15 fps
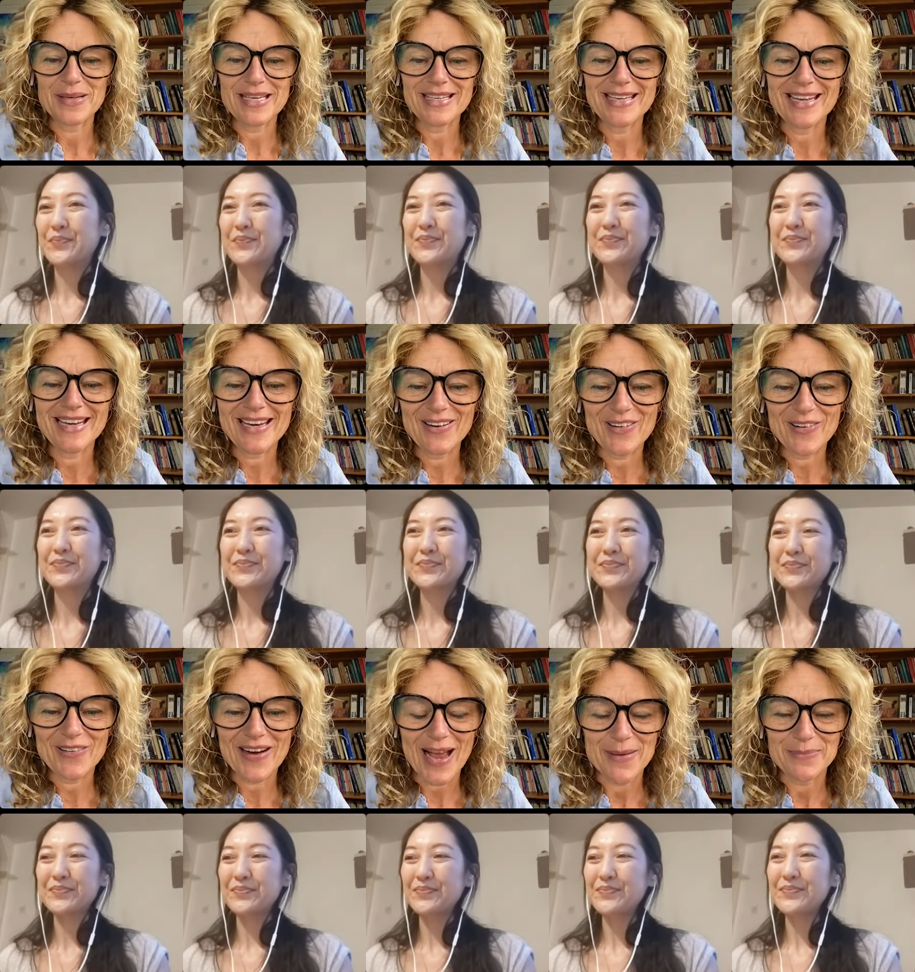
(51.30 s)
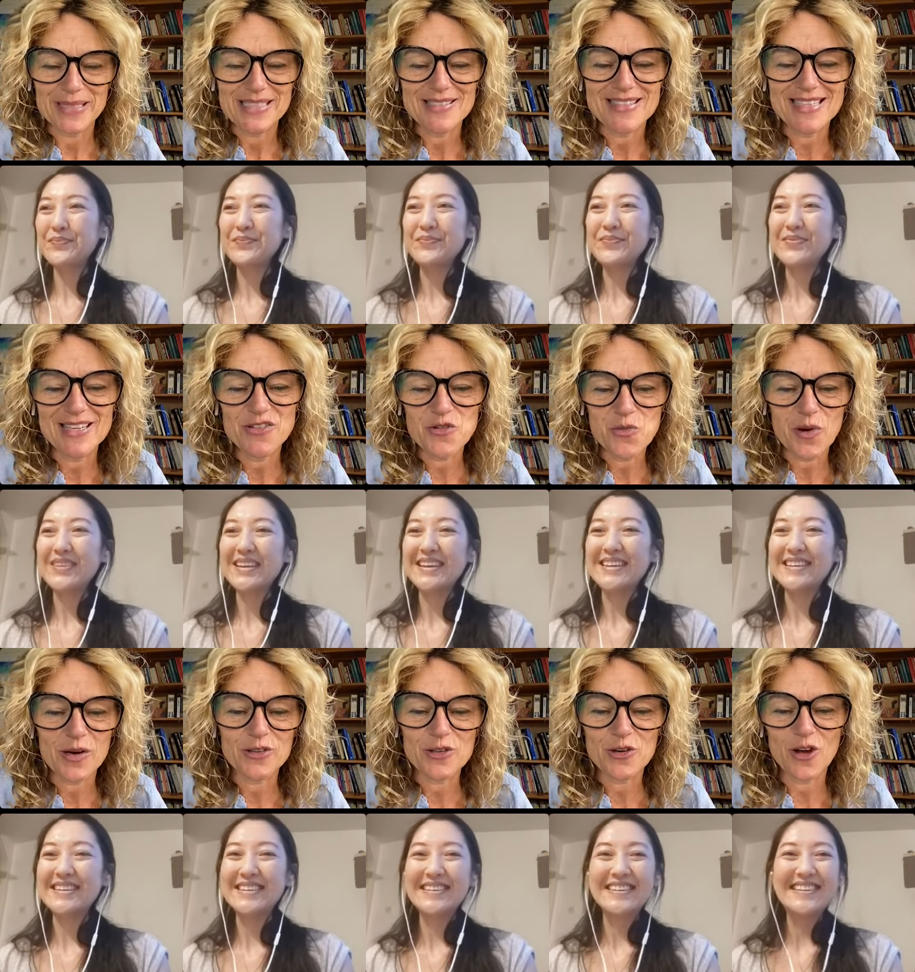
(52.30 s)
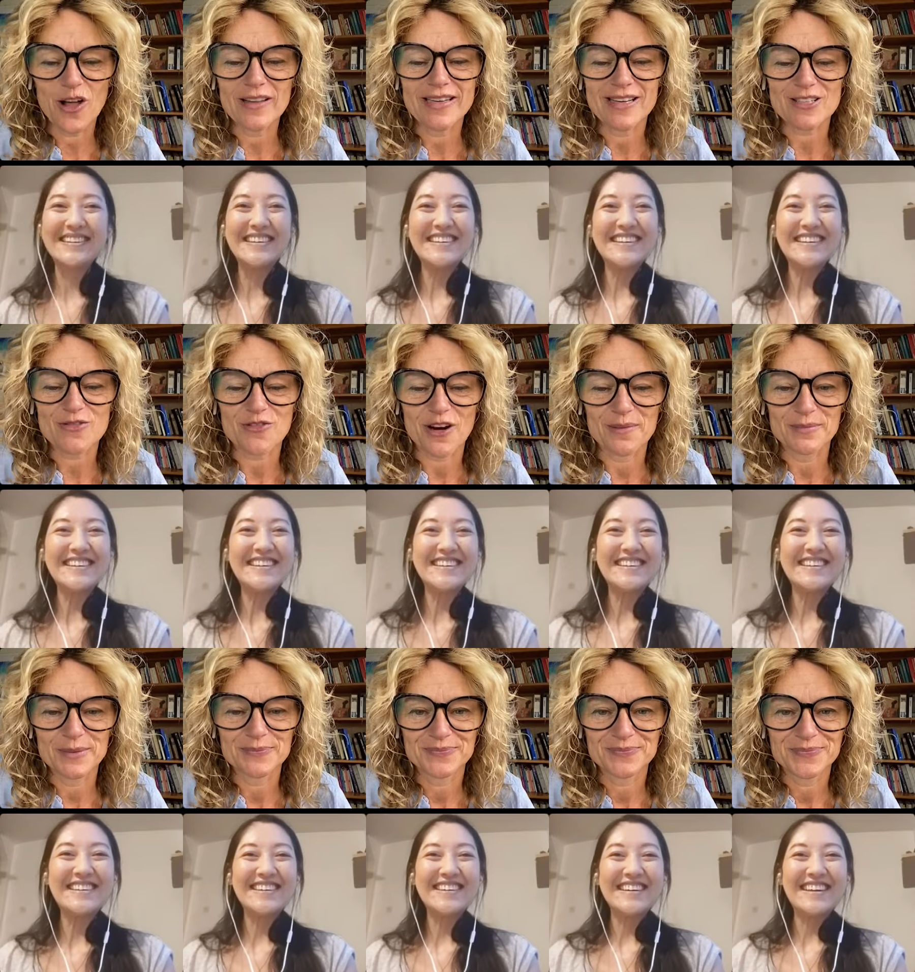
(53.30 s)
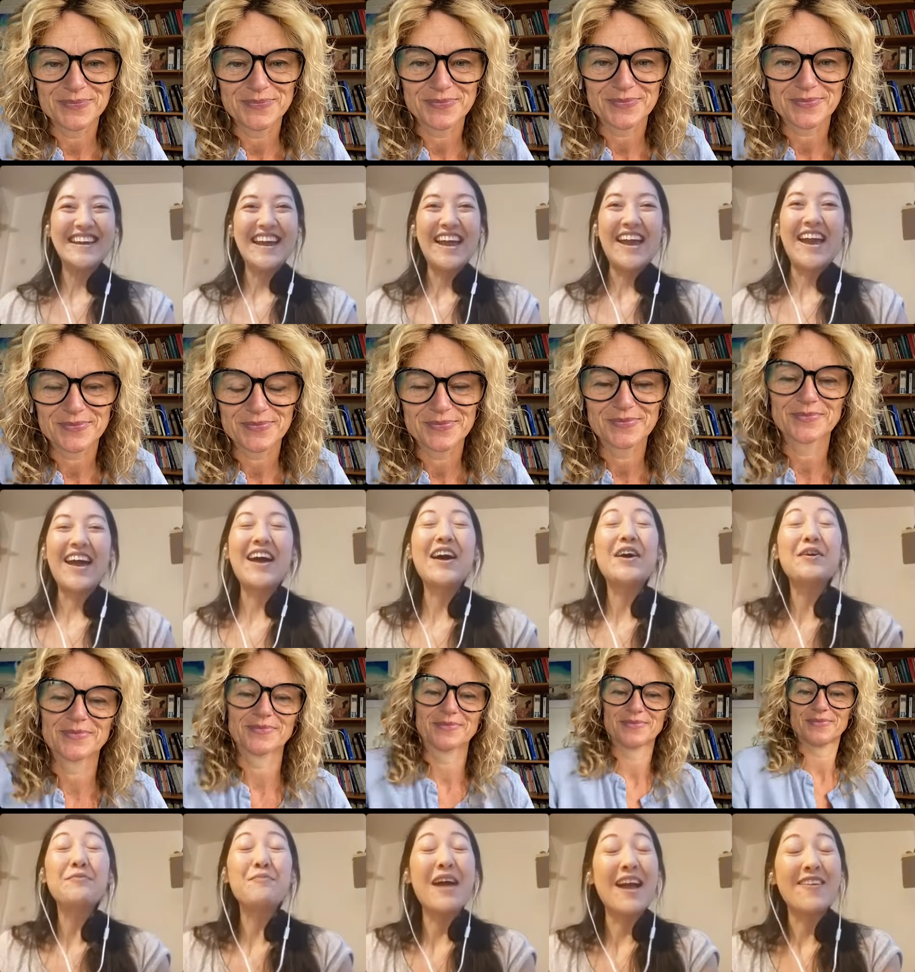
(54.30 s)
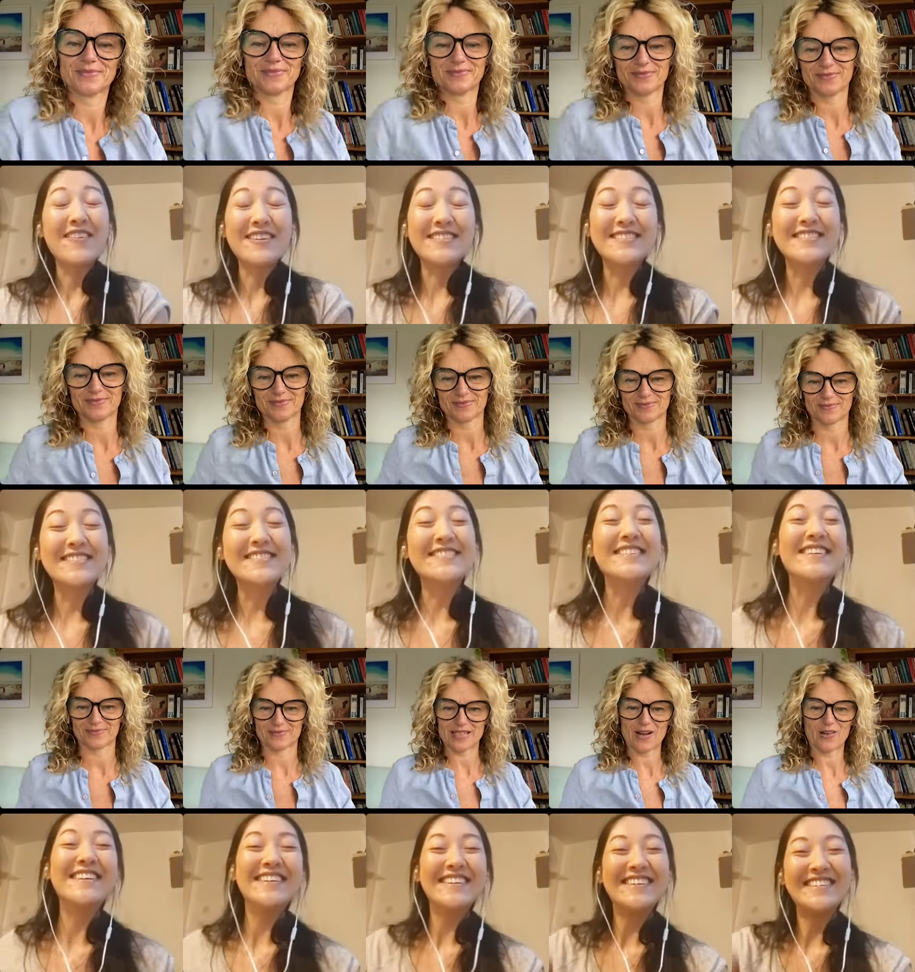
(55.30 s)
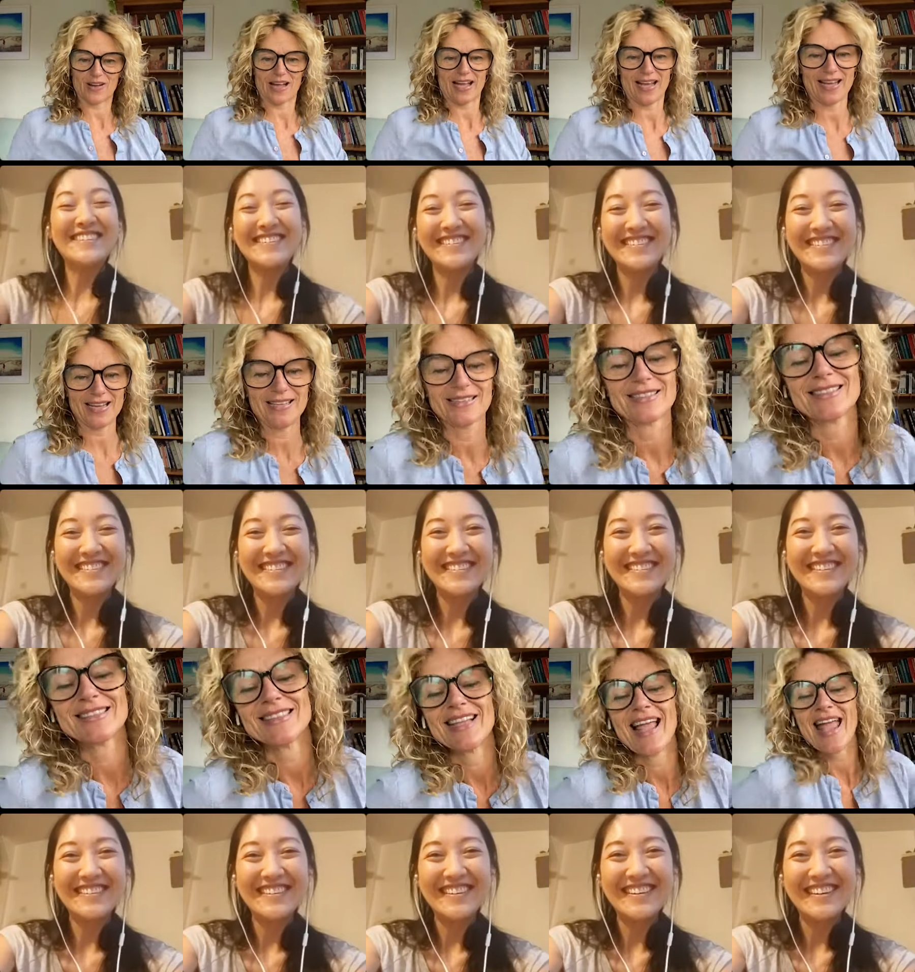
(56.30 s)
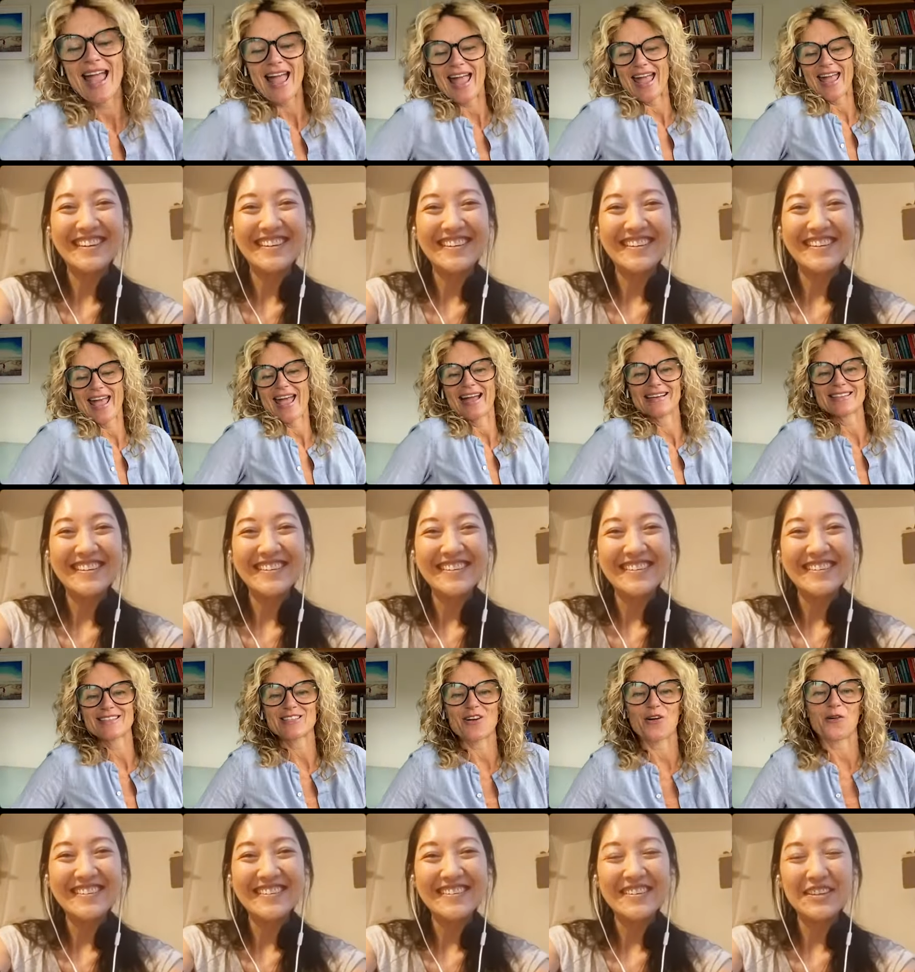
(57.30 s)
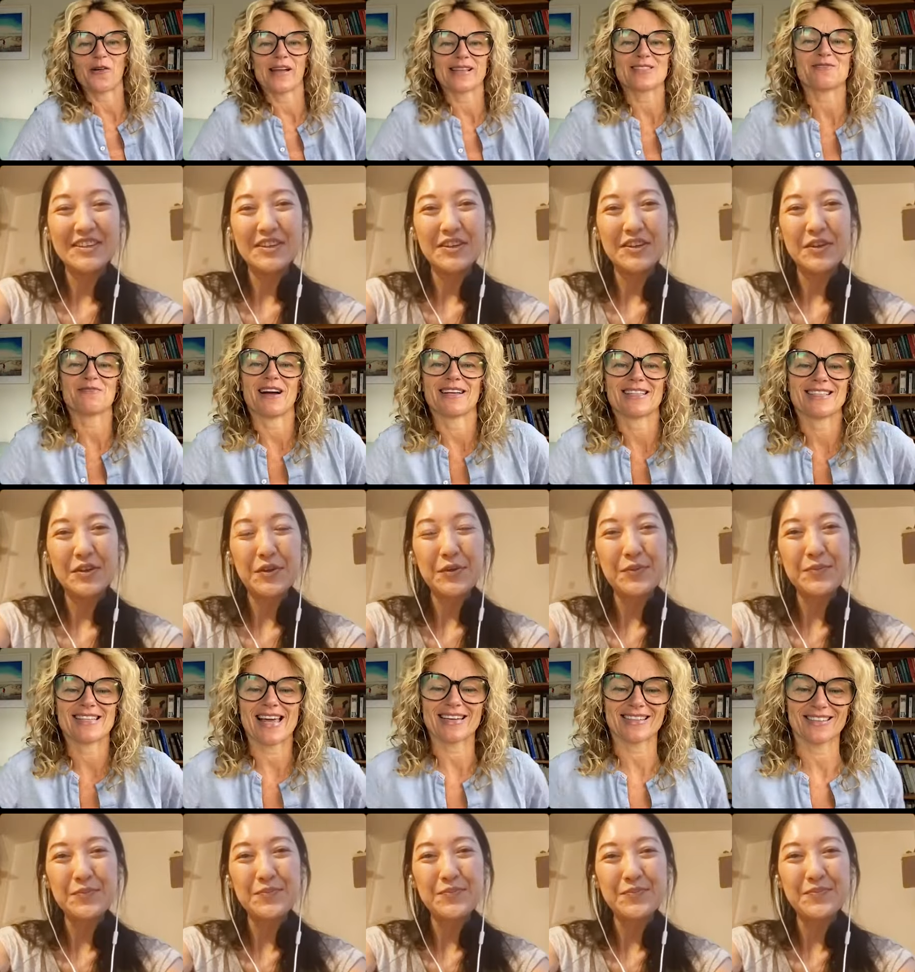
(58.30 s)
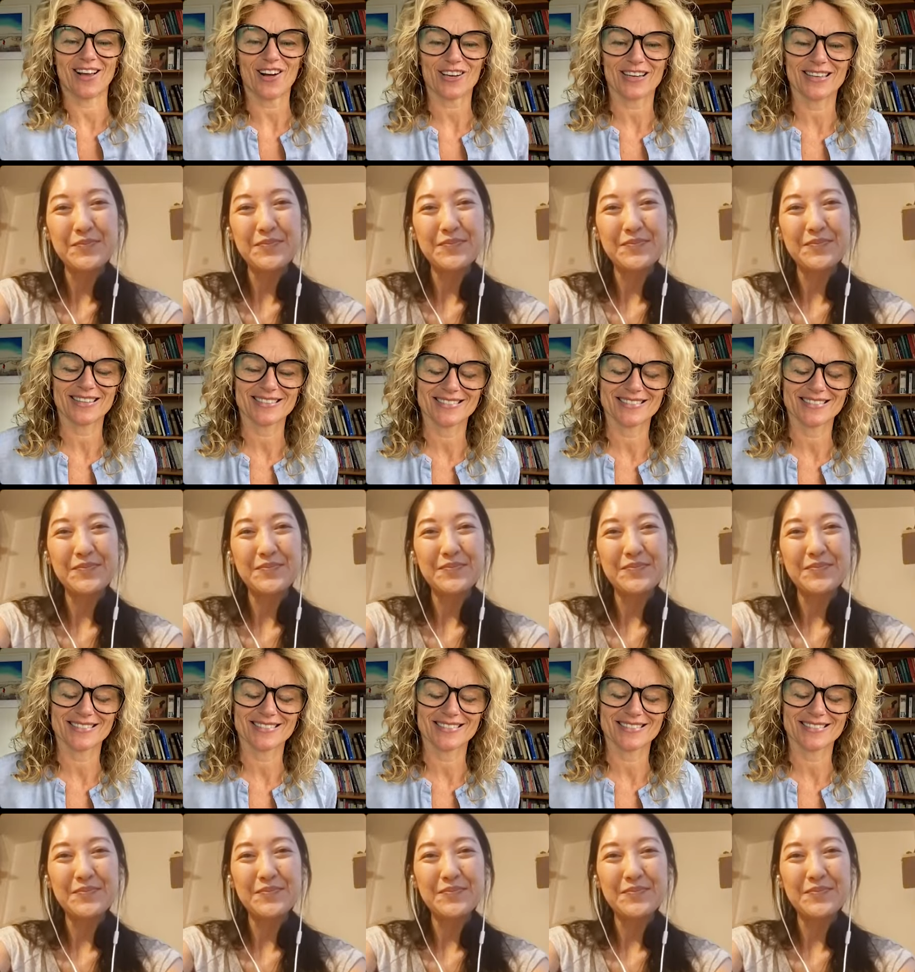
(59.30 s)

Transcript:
Speaker 1: be here. Happy to see you. Where are you calling us from?
Speaker 2: Uh, Paris.
Speaker 1: Okay. And so it's what, 10 o'clock?